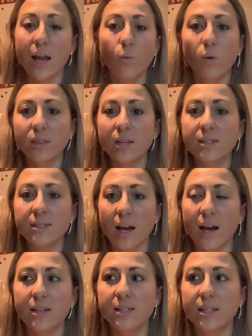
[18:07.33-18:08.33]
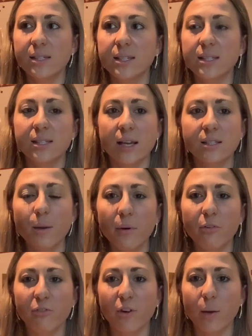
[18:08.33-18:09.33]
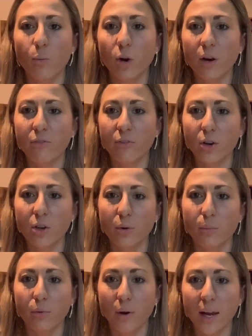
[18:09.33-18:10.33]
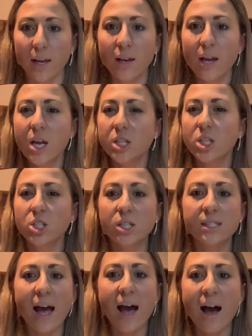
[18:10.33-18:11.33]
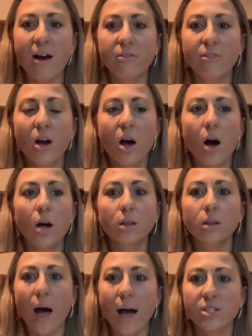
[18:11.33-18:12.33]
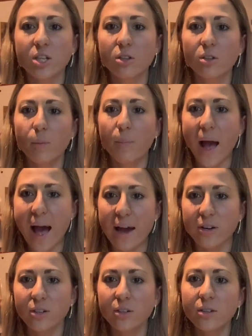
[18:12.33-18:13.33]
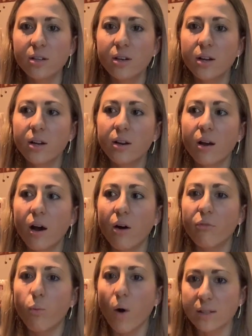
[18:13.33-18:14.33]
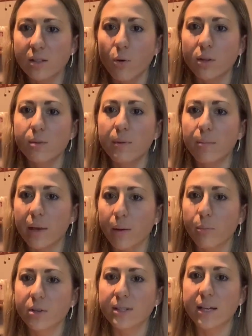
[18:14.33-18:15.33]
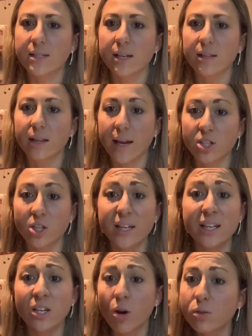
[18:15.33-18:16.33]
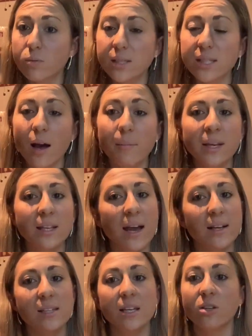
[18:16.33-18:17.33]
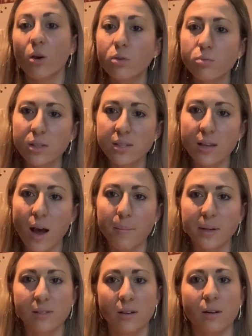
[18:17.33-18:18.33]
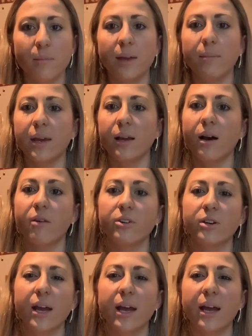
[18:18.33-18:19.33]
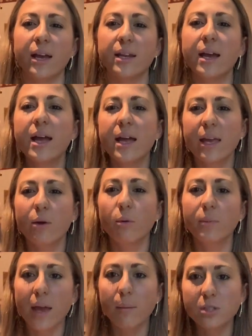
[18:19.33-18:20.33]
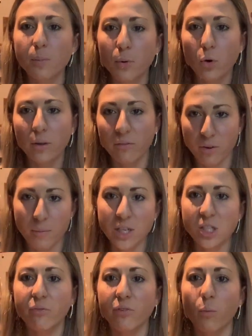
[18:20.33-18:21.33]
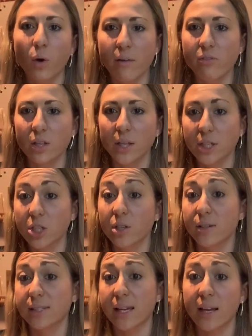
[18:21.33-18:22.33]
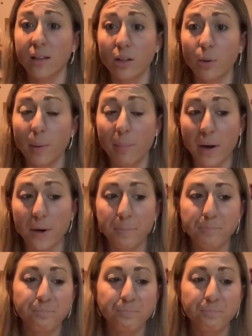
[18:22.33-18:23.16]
And what this does is it sets up a framework for your brain to just have a logical pattern of what's going to be being presented in lecture. It knows what's coming next, it knows what topics are going to be being covered, and it will be able to pull information from whatever the lecturer is saying a little bit better.